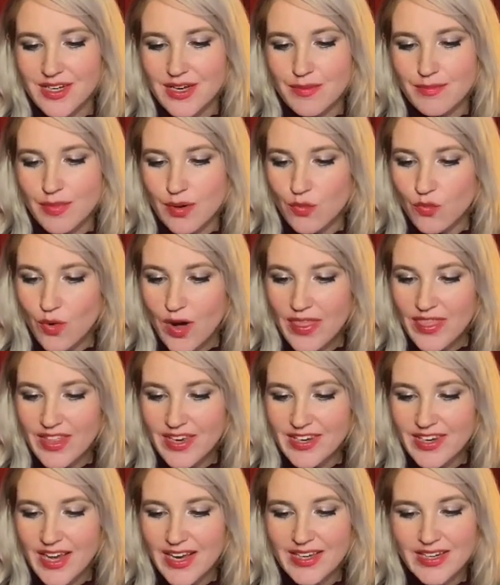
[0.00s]
But when the
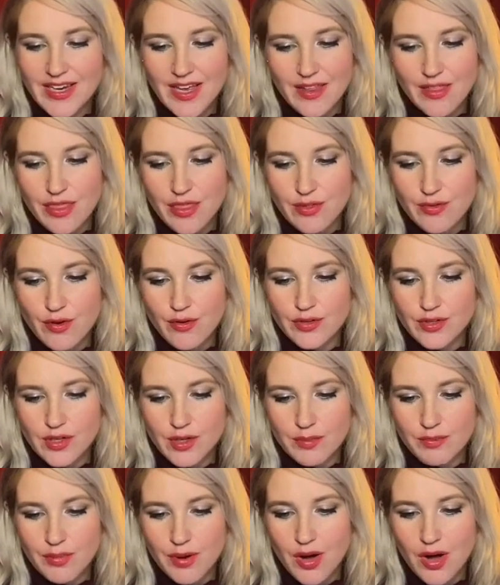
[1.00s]
night had thrown
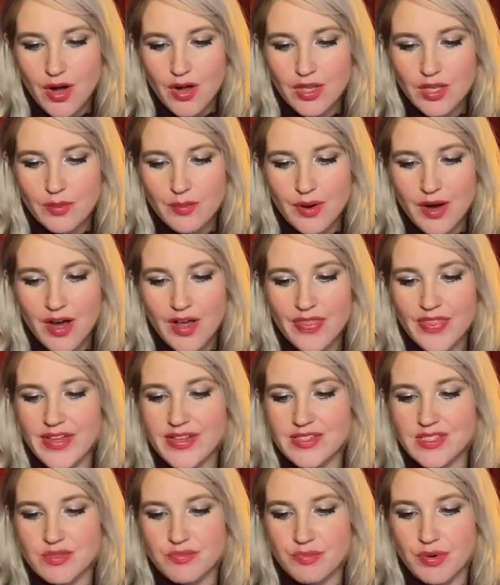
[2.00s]
her pall upon that
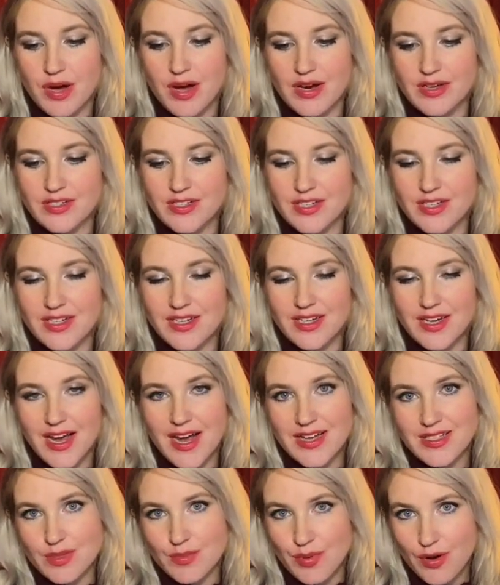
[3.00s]
spot,
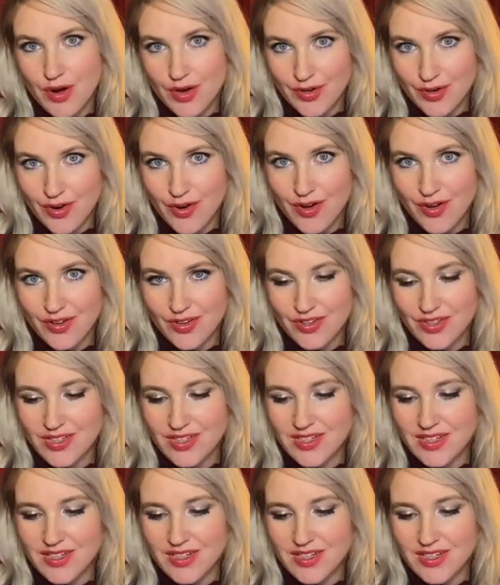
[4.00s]
as upon all,